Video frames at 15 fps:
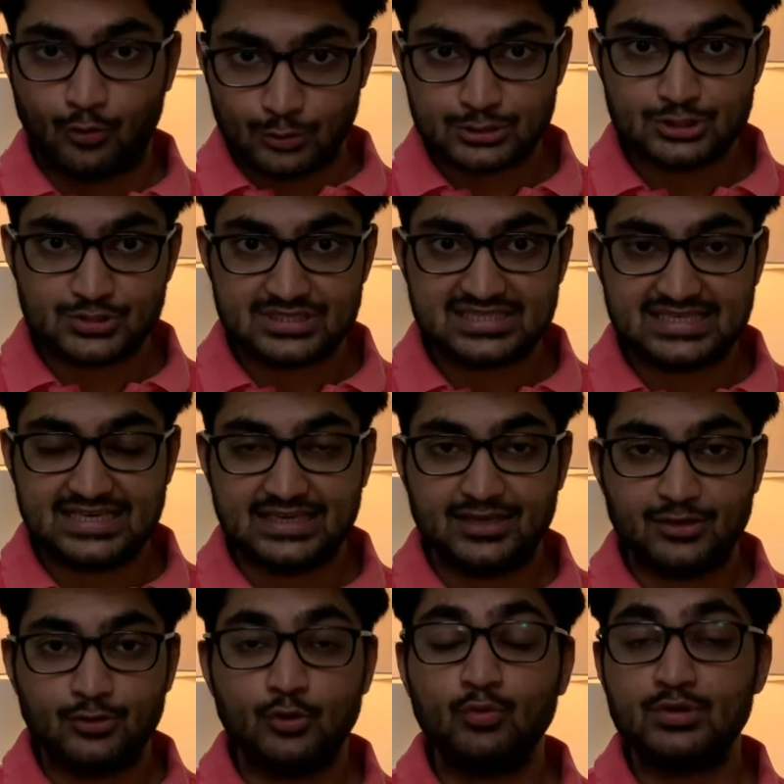also see
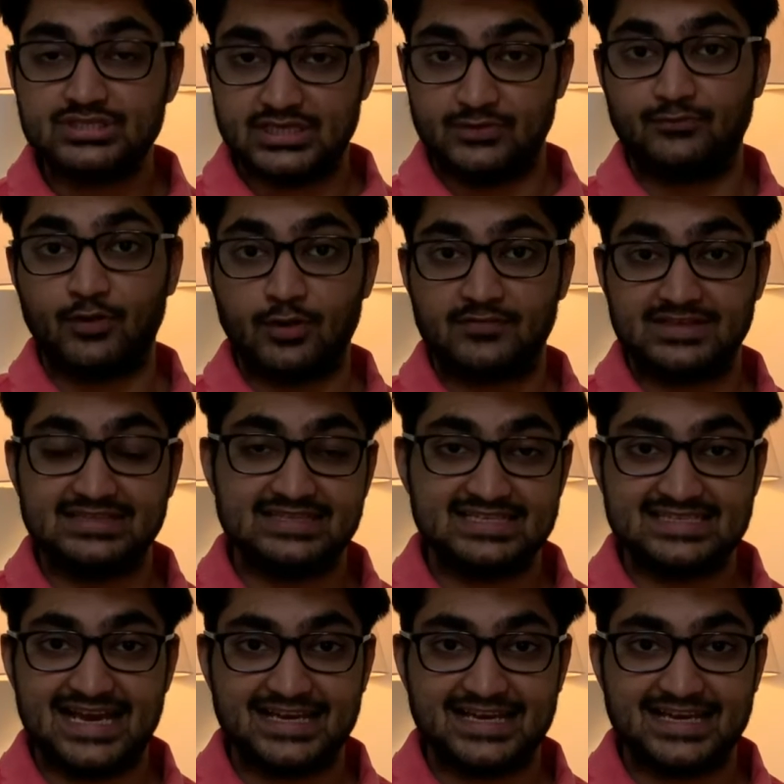who was involved in this